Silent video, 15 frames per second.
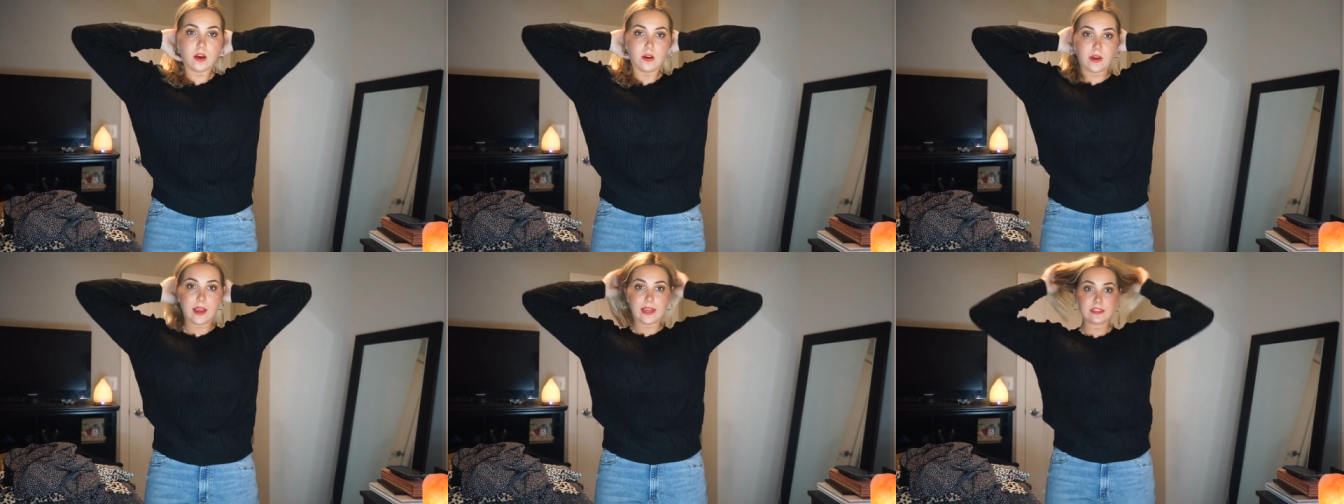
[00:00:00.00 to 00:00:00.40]

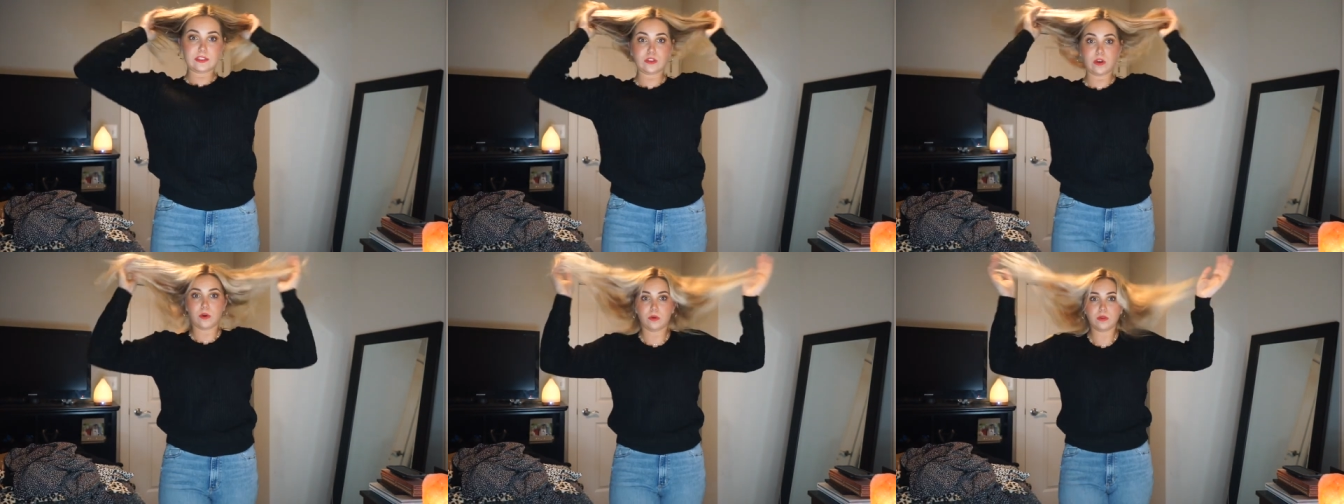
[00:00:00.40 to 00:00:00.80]
Okay,
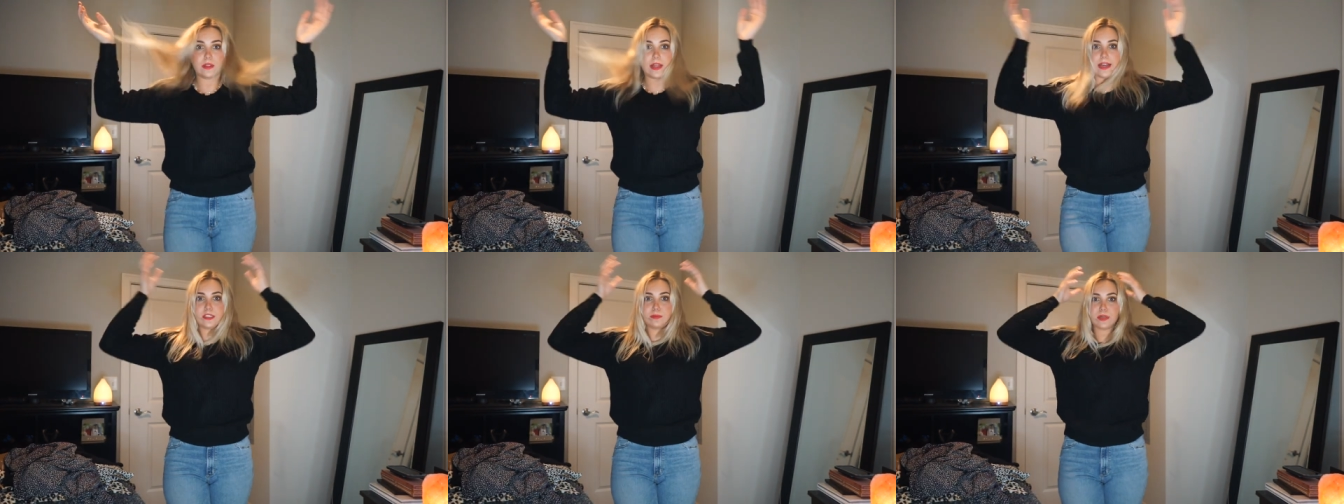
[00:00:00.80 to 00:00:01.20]
so
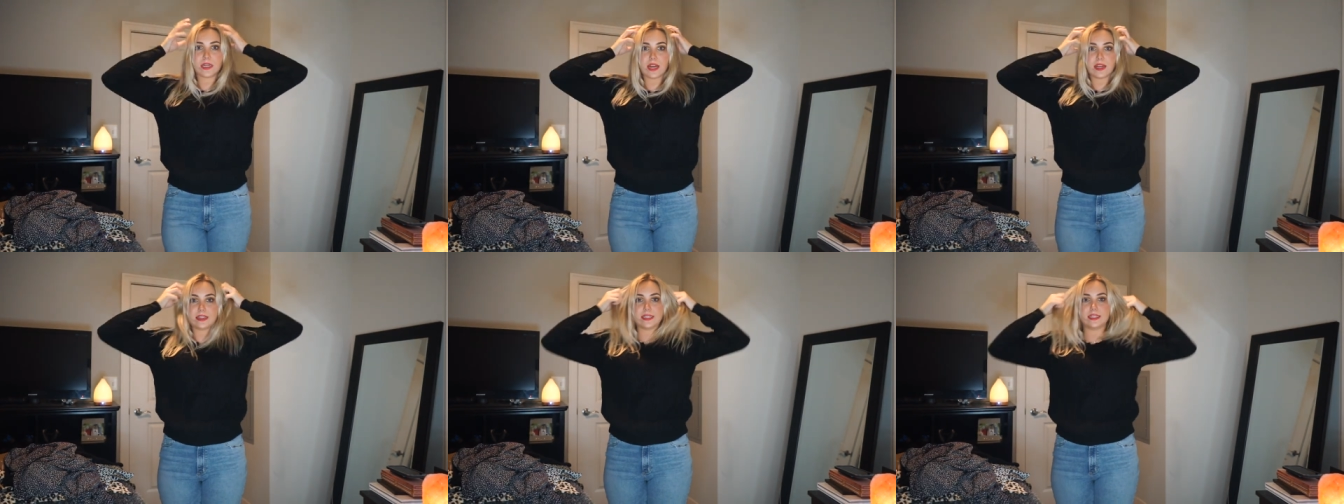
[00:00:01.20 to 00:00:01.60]
last but
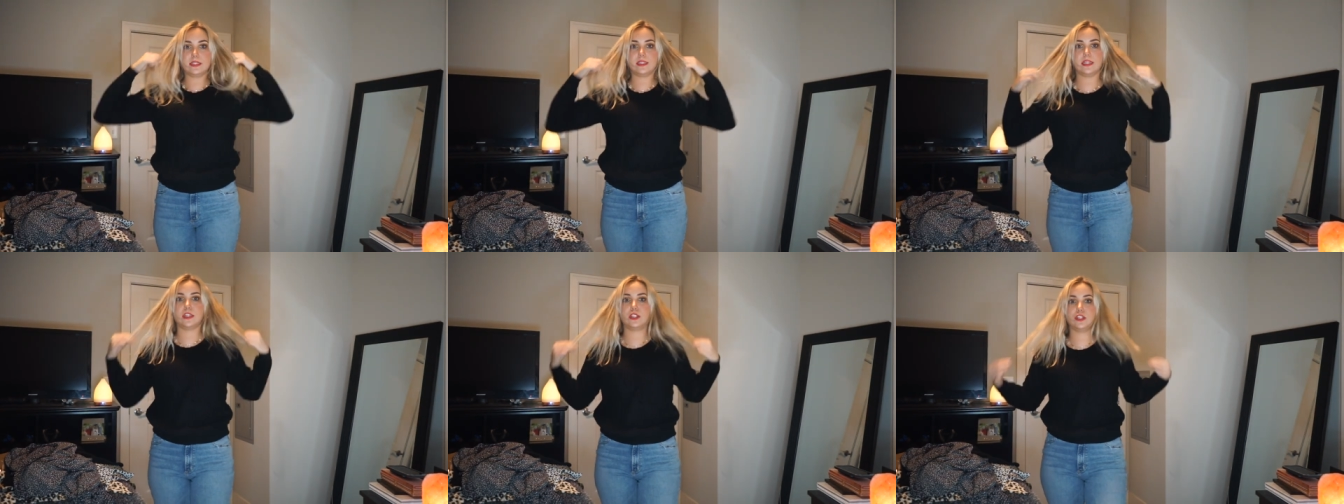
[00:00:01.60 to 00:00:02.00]
not
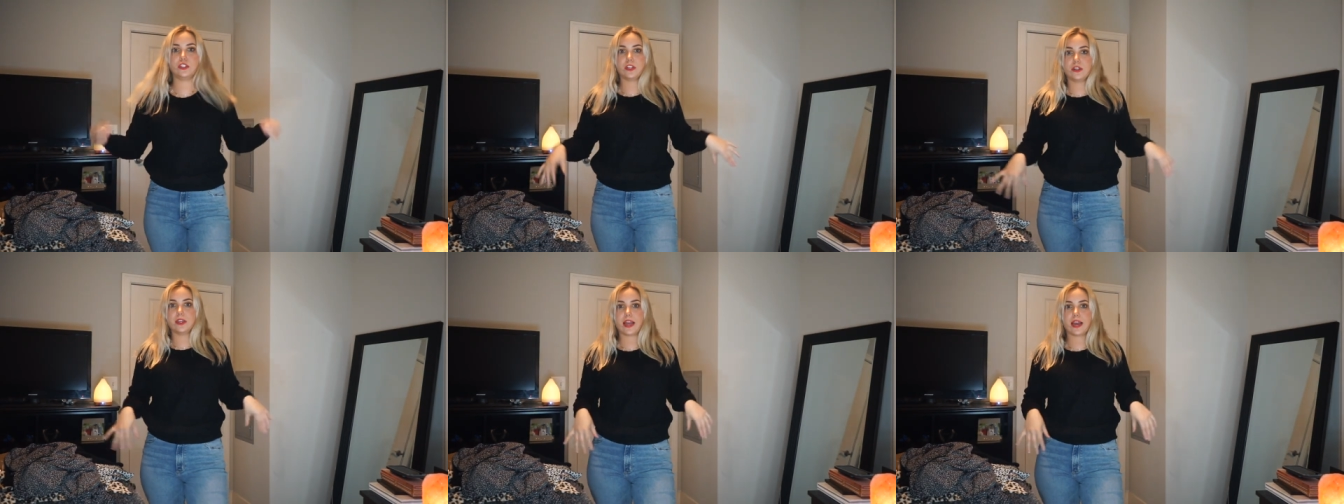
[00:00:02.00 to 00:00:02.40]
least in the
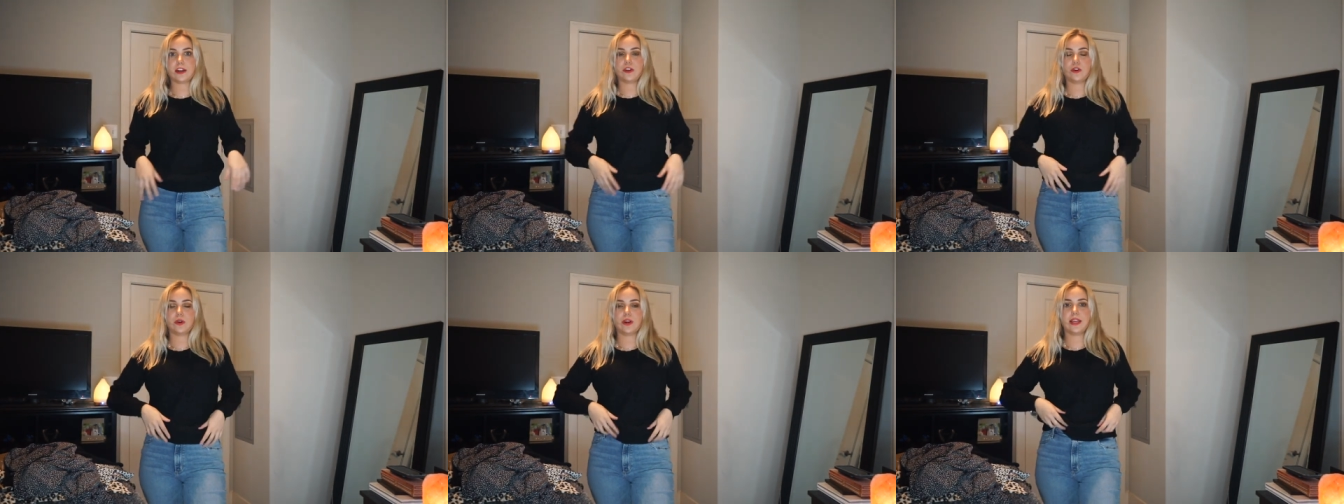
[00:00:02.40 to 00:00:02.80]
shirt
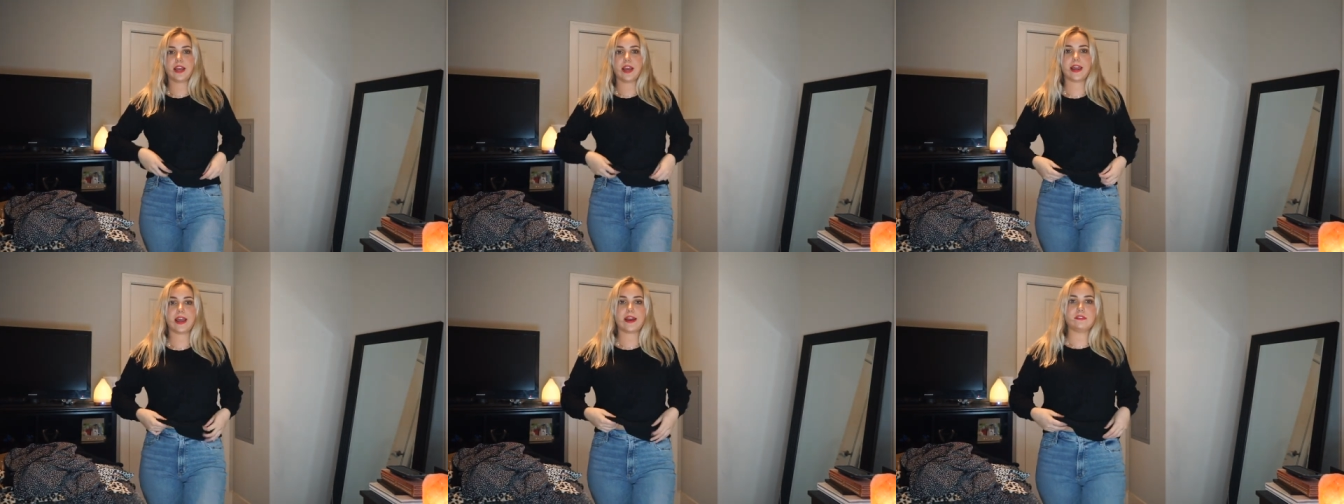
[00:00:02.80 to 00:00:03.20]

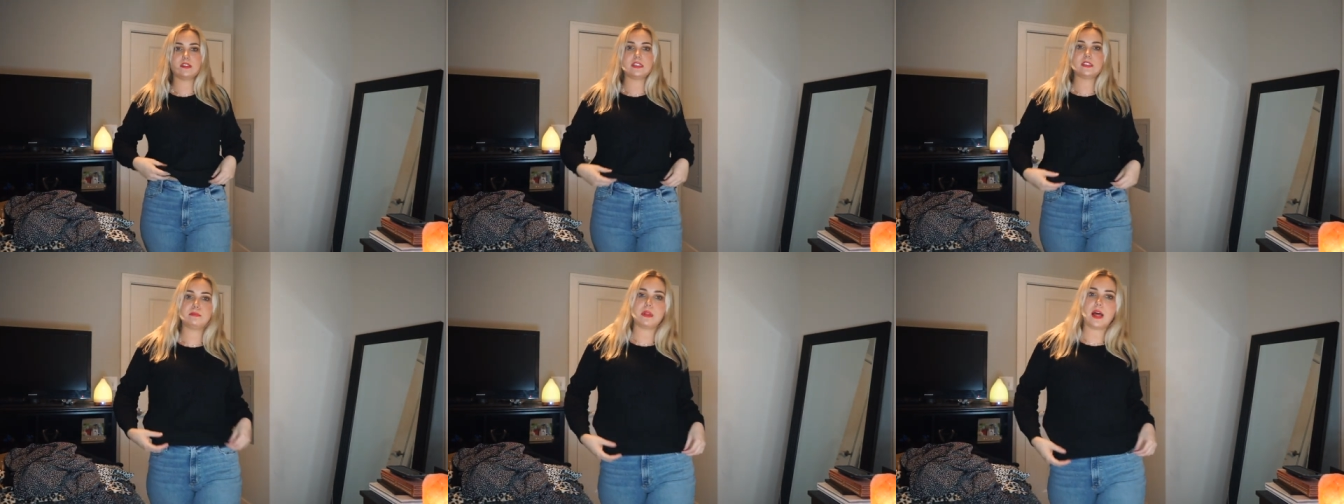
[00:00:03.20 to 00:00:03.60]
category, I have
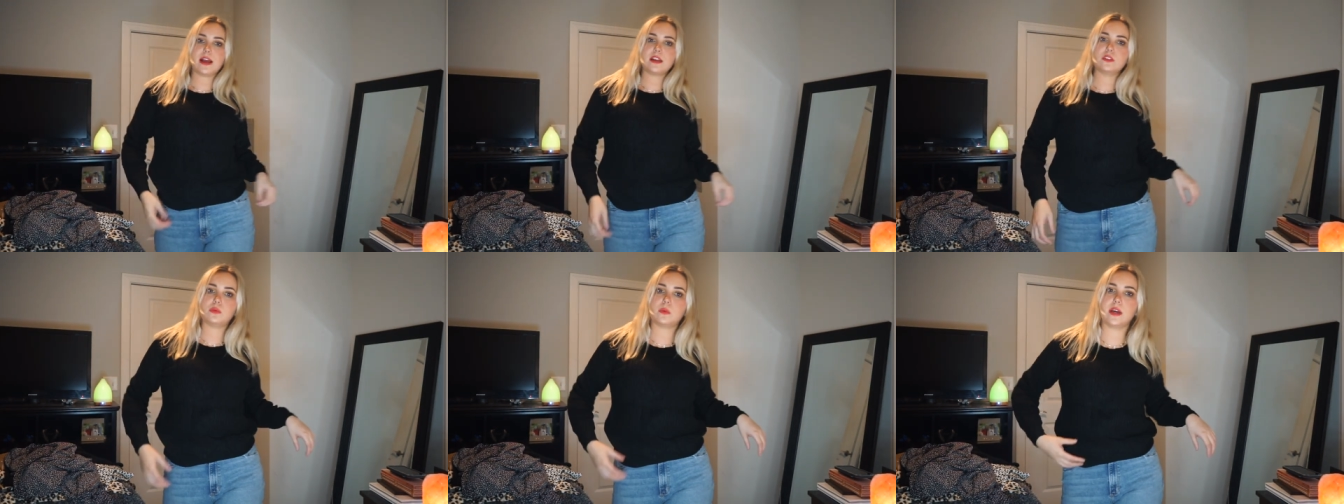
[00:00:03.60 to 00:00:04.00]
this
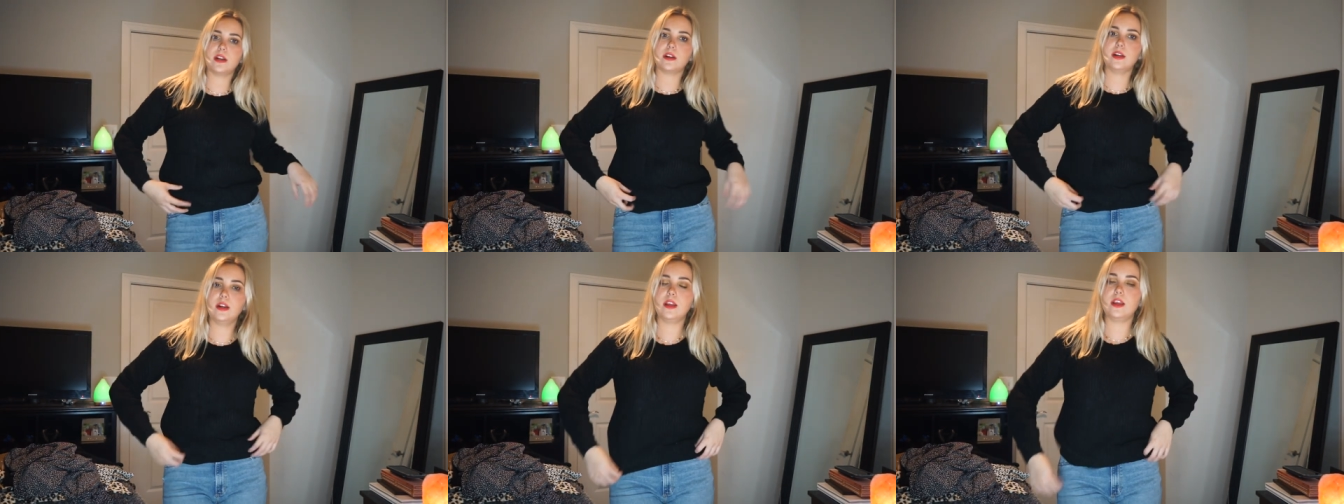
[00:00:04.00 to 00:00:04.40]
black
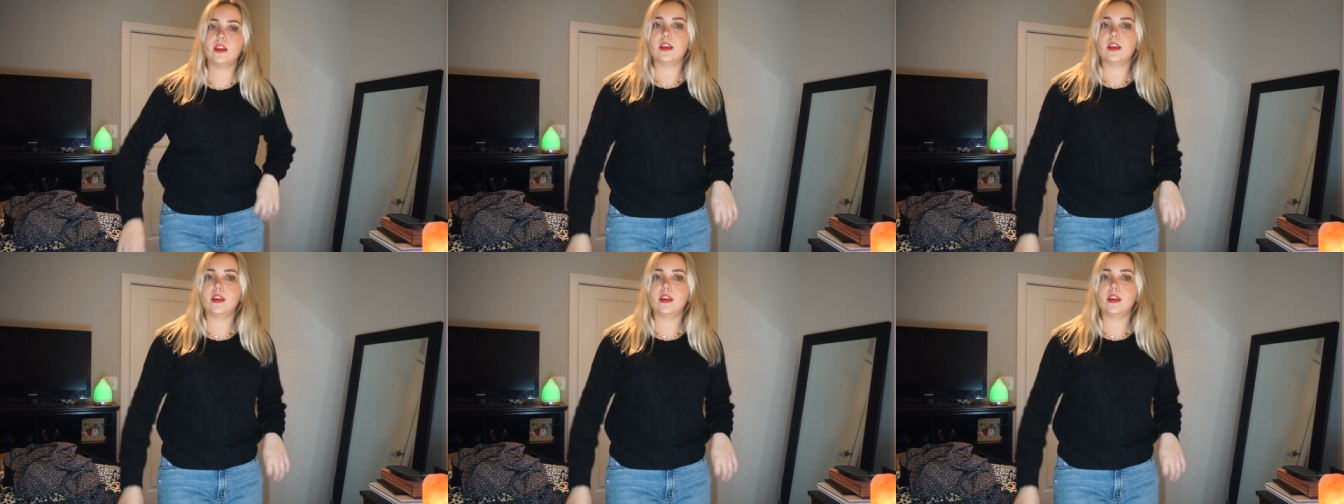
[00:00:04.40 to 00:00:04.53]
sweater